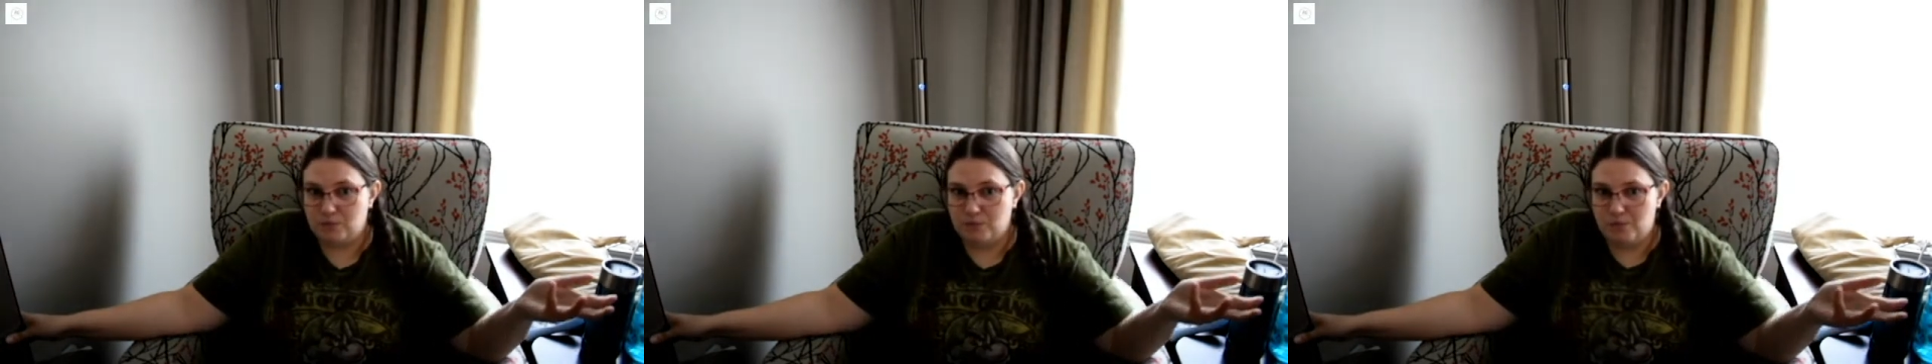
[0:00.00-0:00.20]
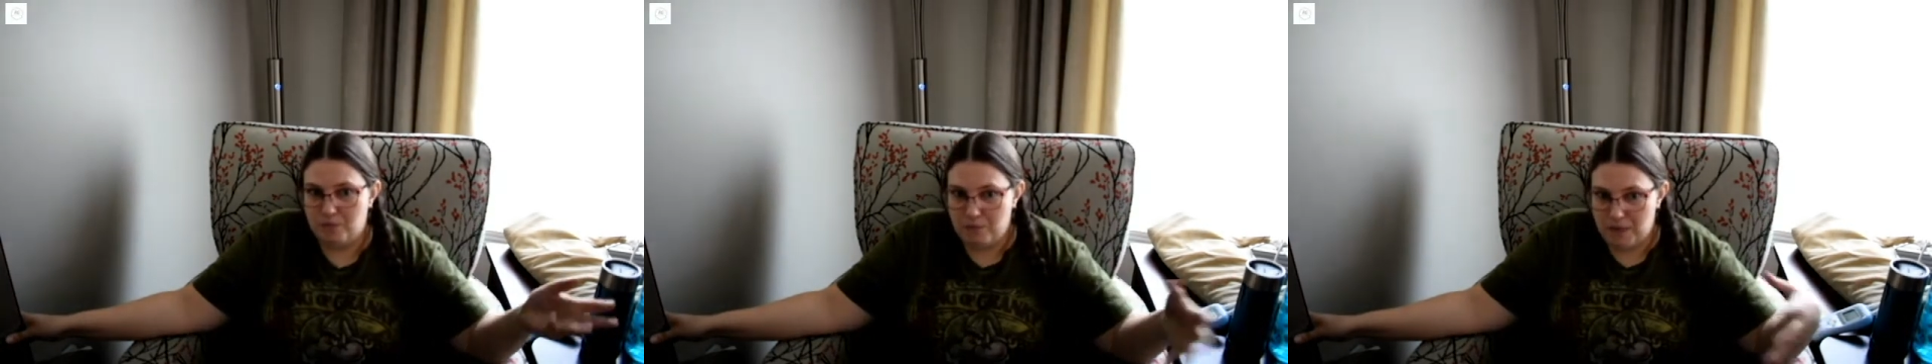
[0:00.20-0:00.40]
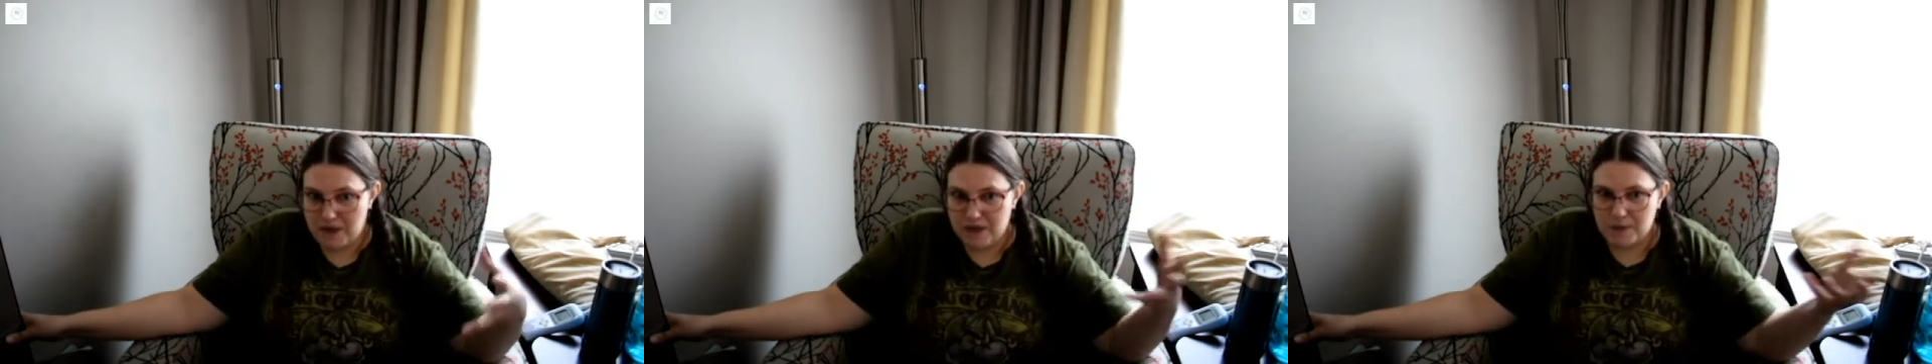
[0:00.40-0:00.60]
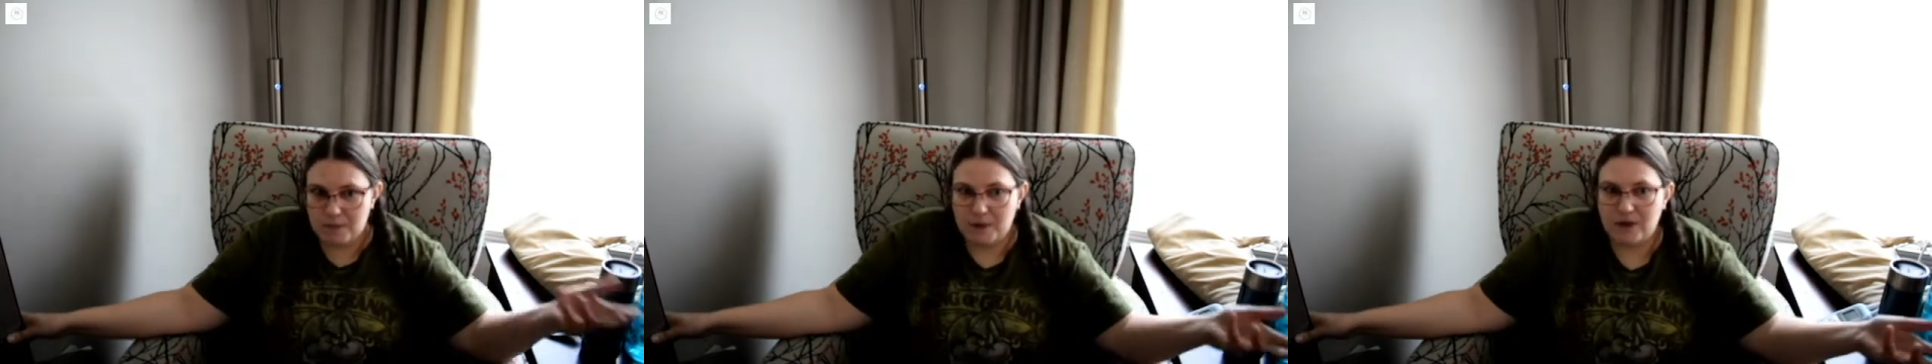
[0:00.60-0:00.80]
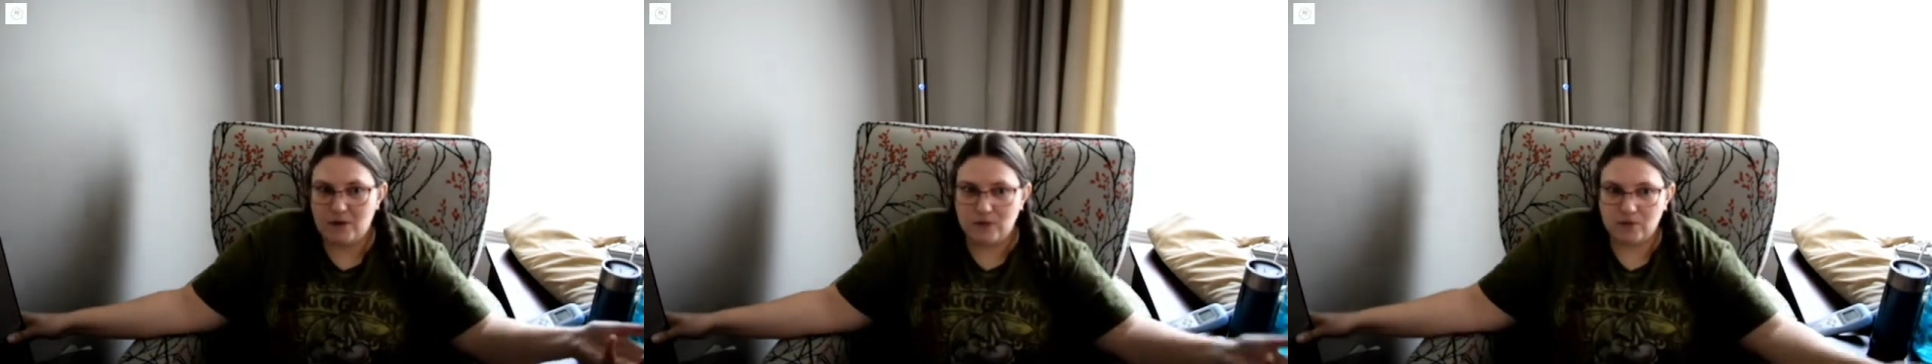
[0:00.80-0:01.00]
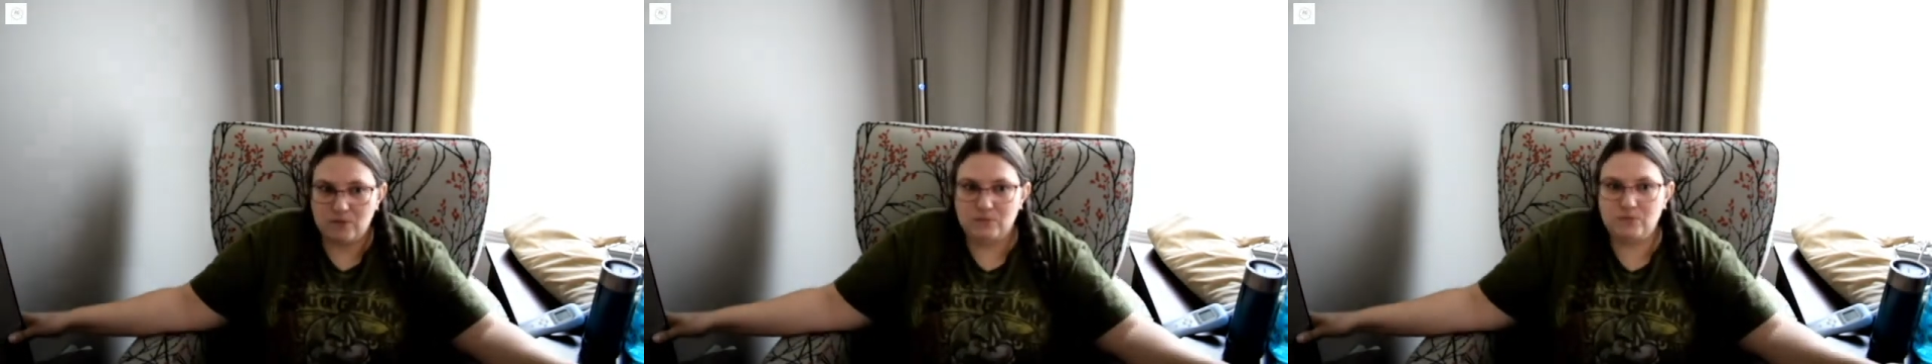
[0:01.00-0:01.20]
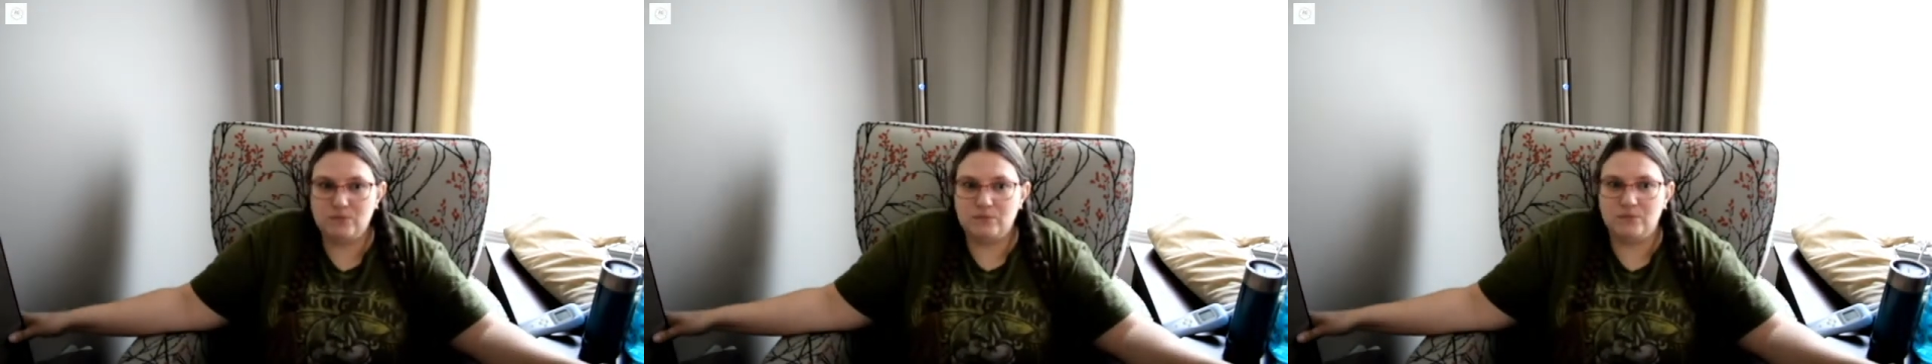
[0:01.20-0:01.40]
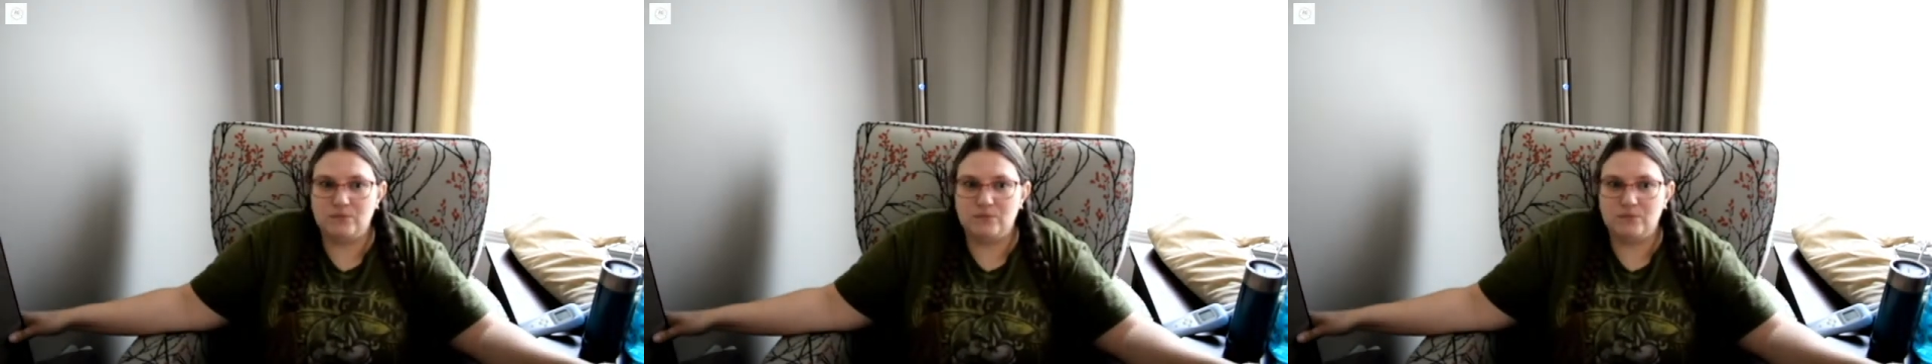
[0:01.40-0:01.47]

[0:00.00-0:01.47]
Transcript: make my own